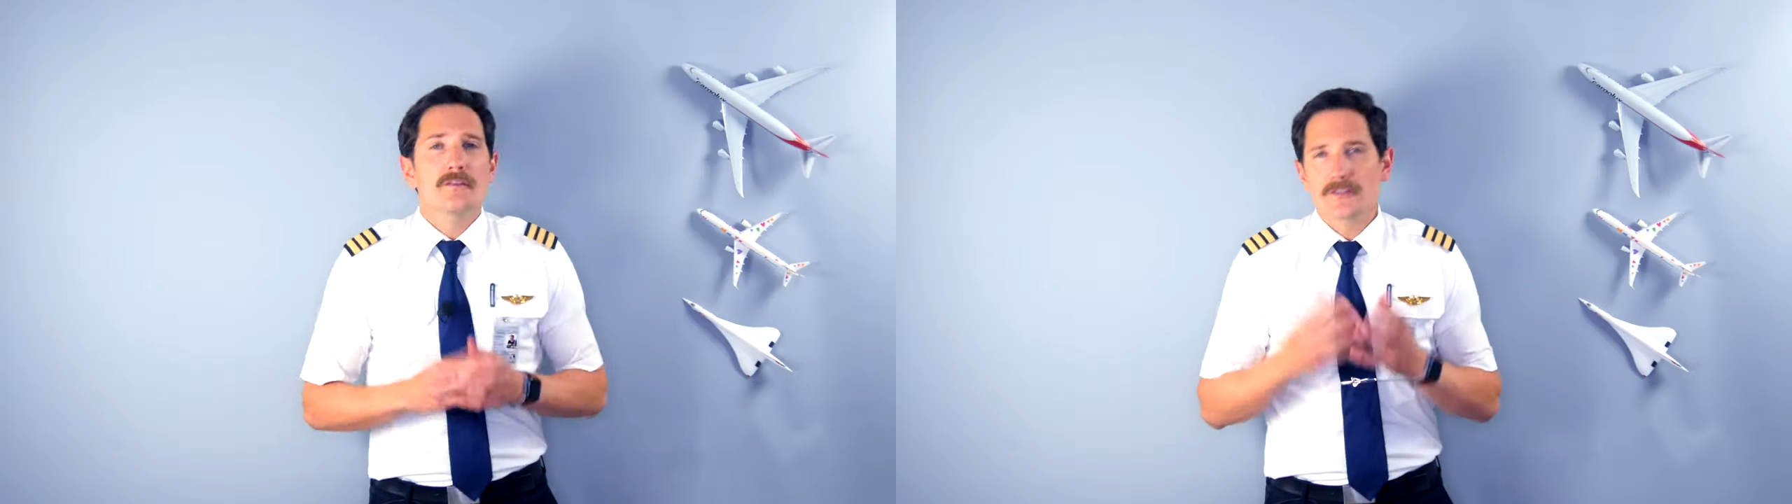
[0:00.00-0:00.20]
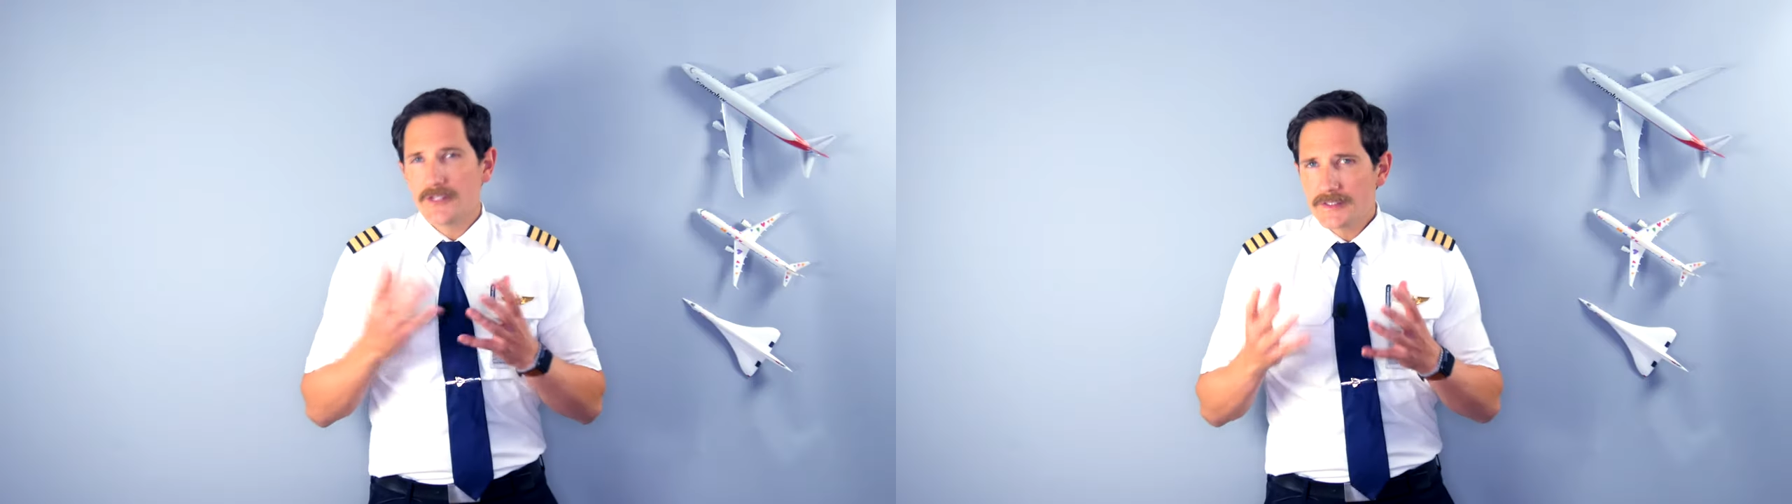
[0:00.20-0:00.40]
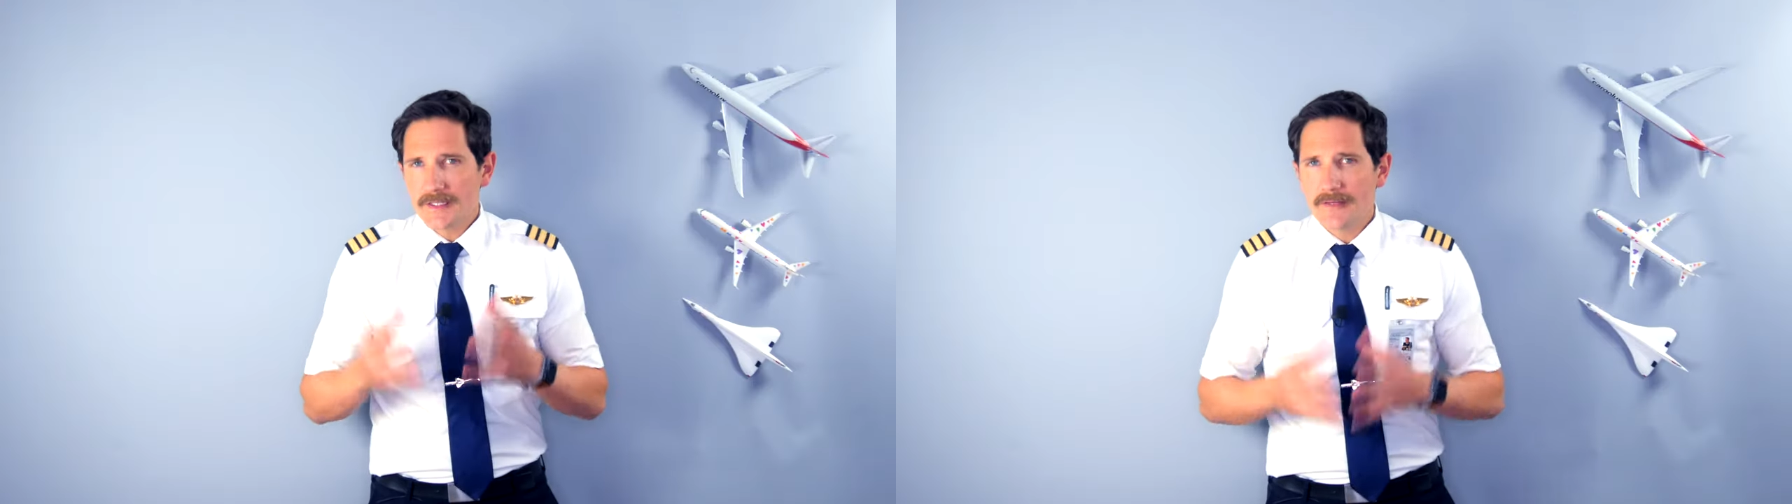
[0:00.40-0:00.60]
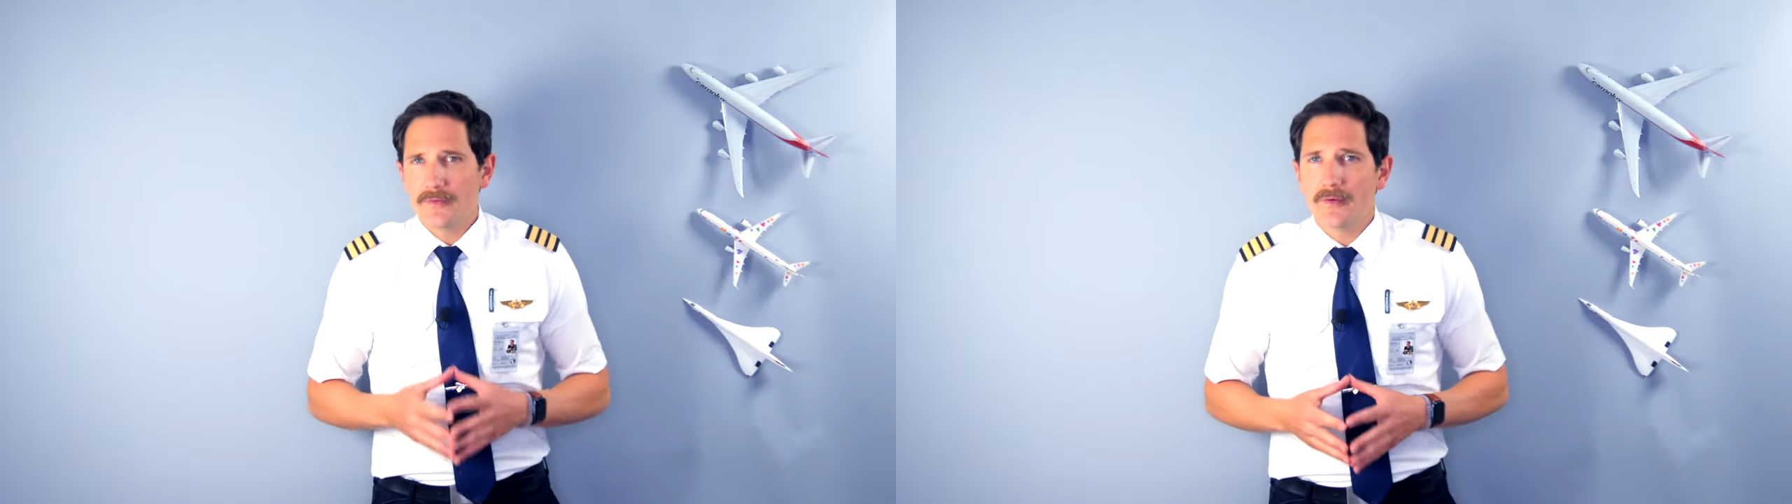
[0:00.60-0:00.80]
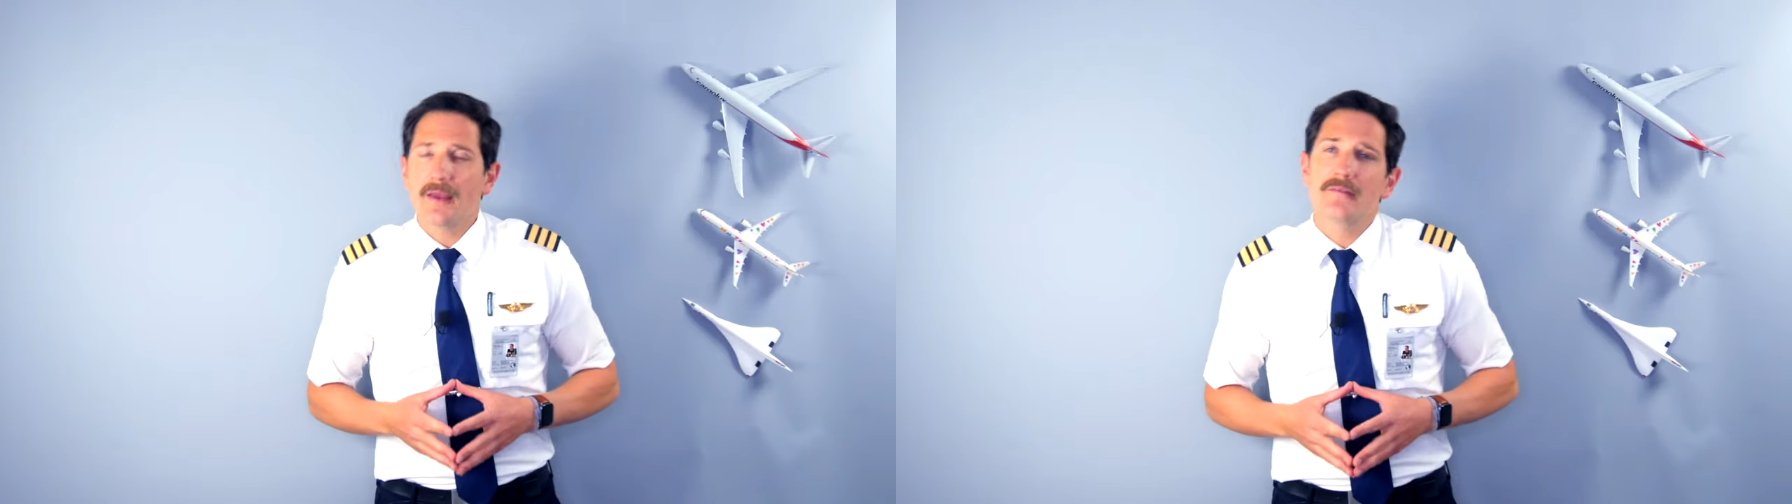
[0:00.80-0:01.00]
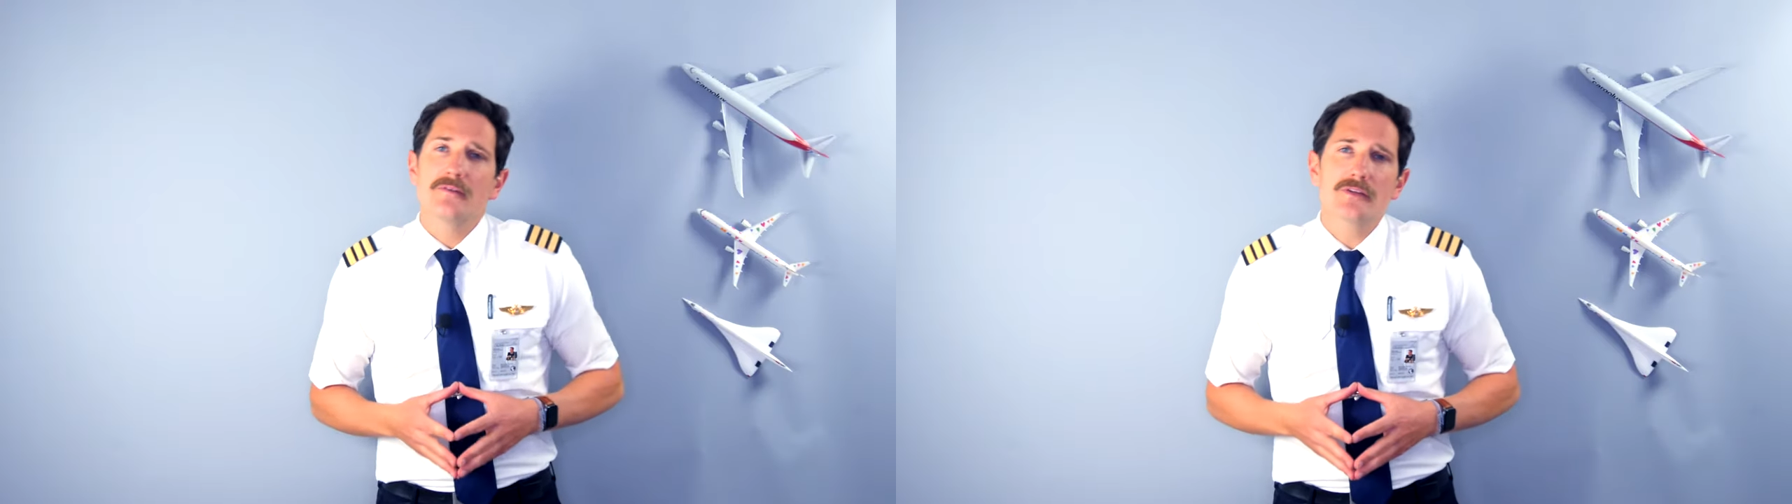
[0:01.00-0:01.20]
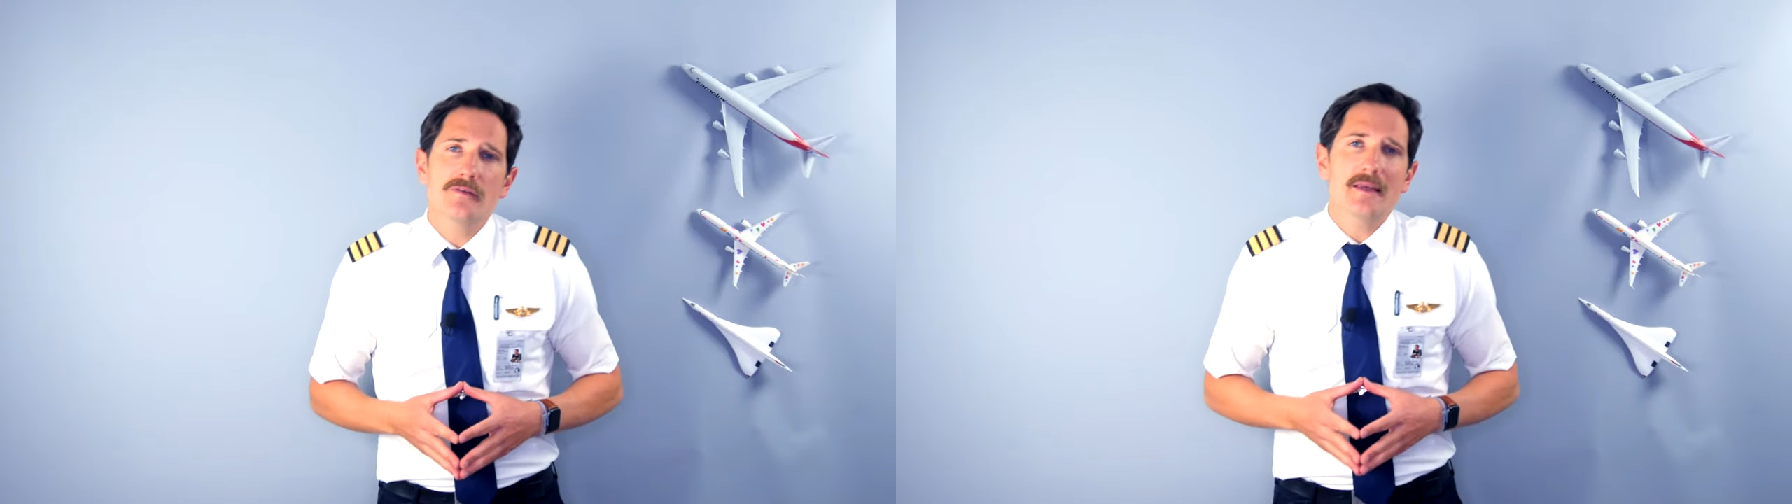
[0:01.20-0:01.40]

So just to give you a visual